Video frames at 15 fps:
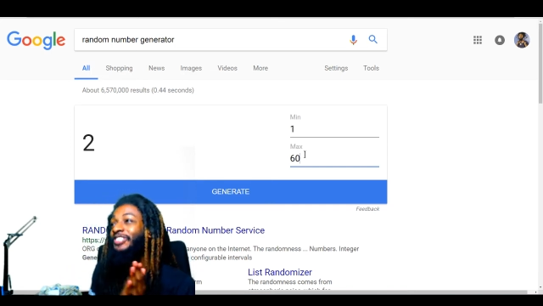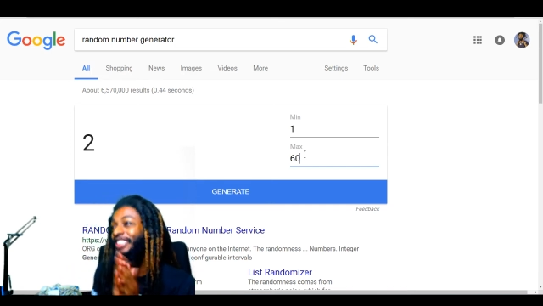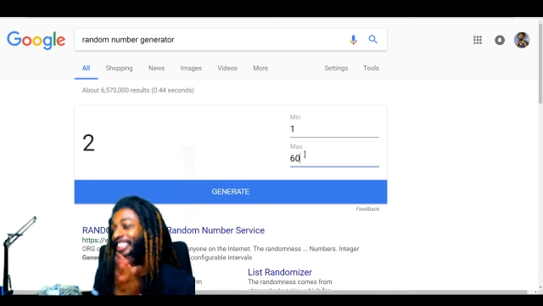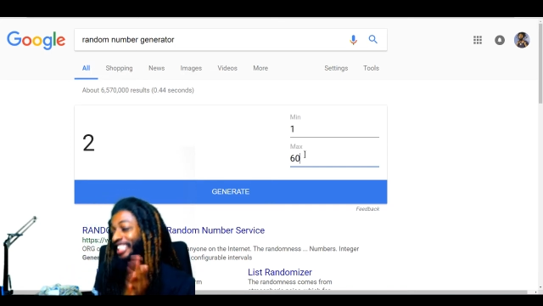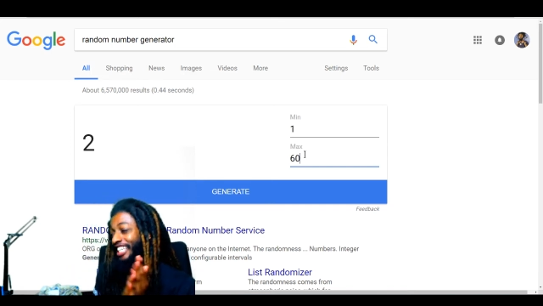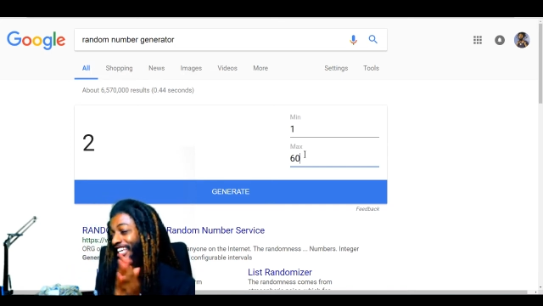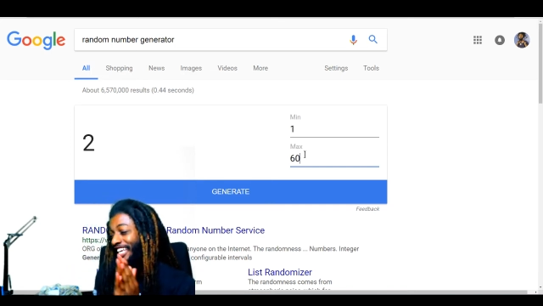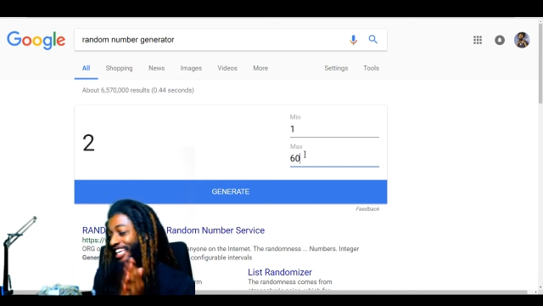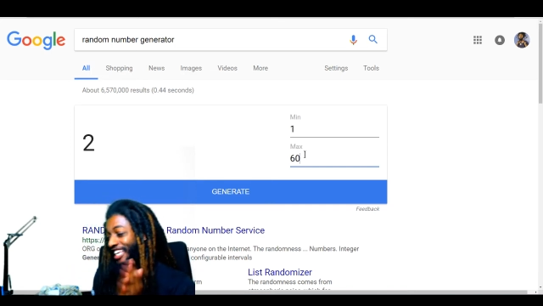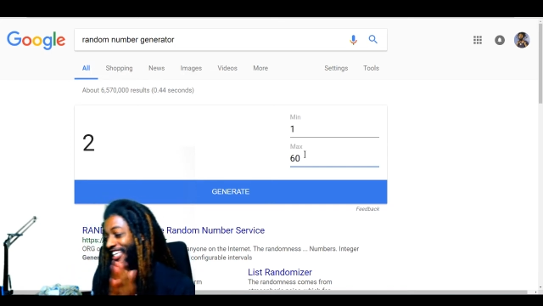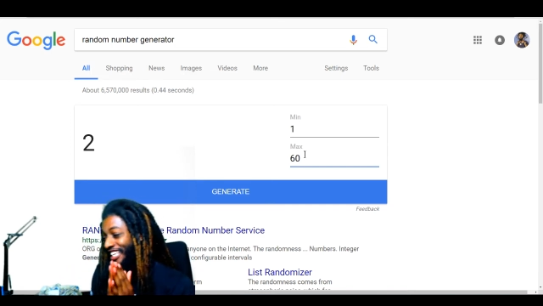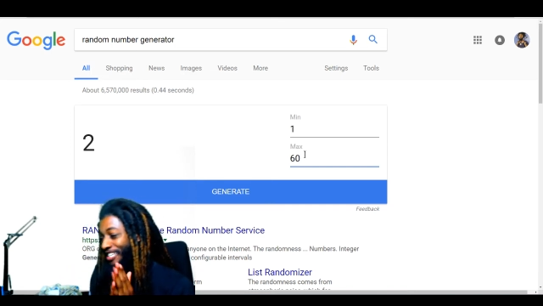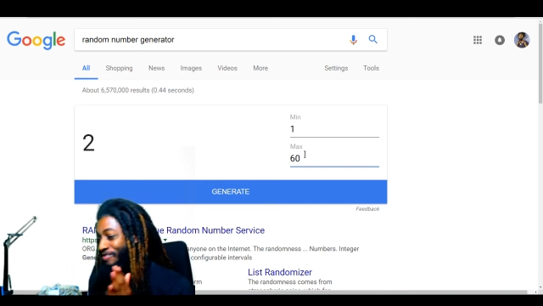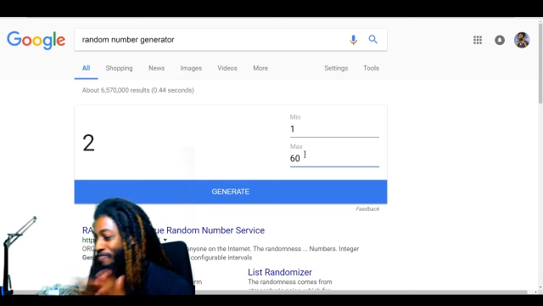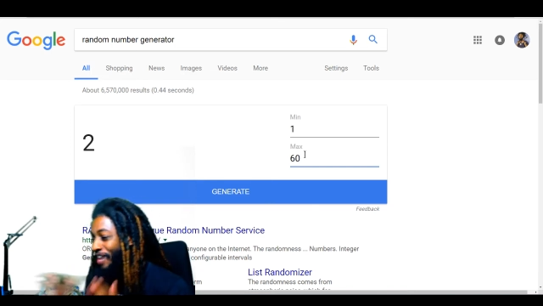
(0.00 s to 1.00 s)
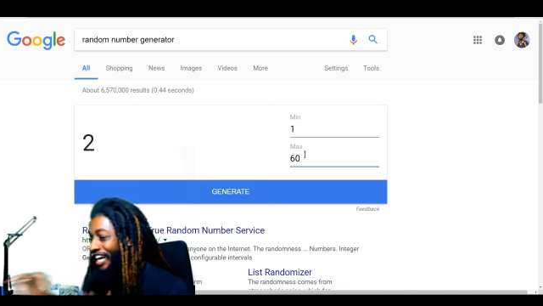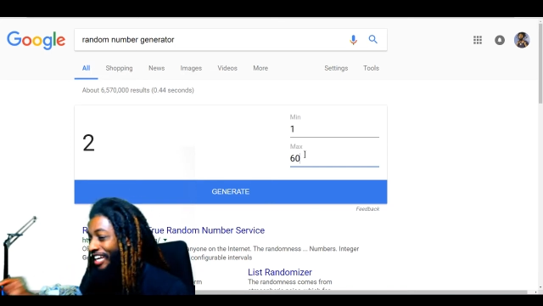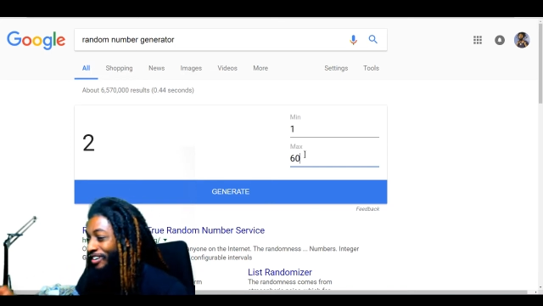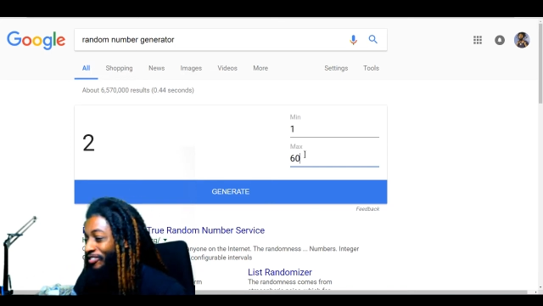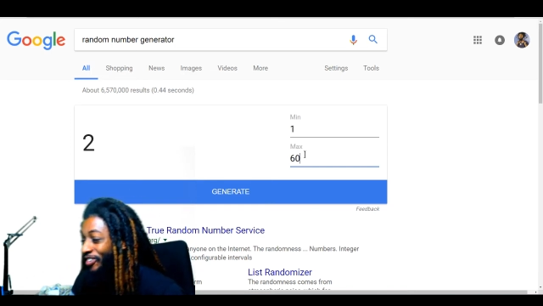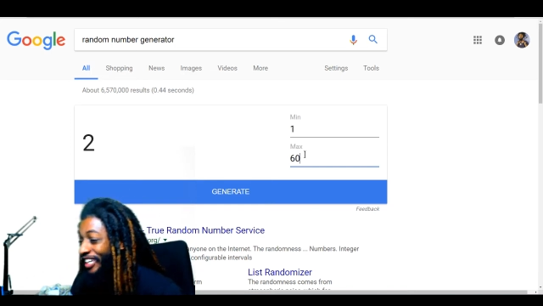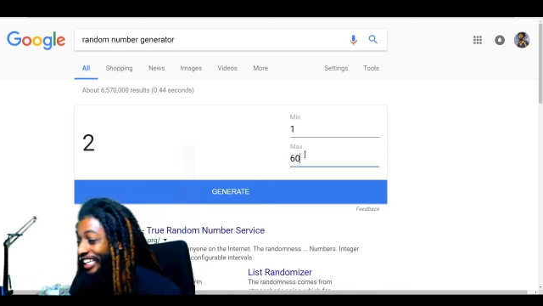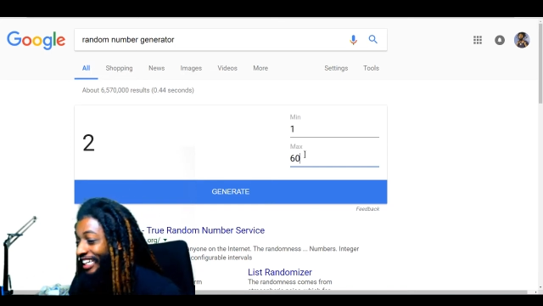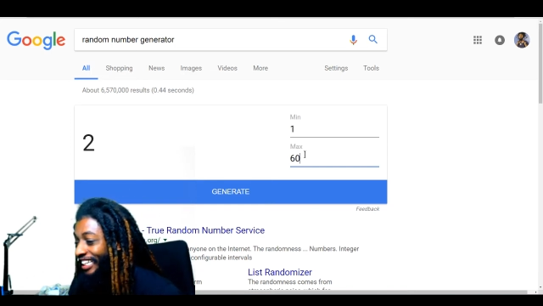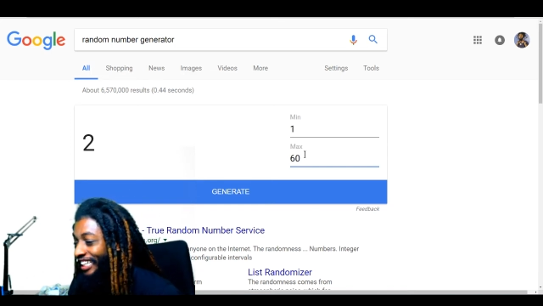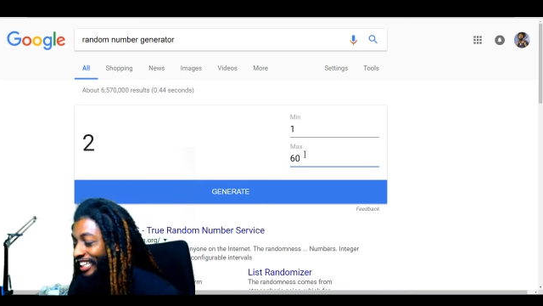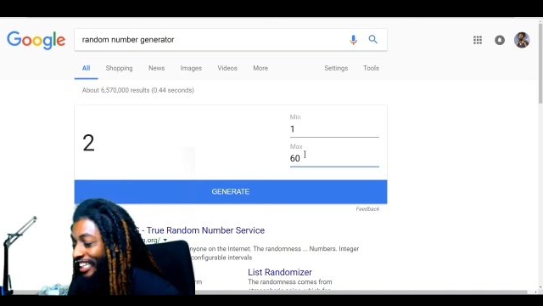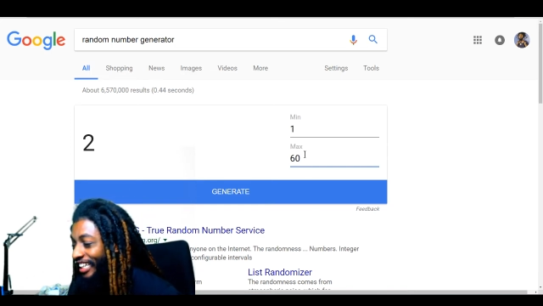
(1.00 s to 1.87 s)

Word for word: Bruh. You might win it.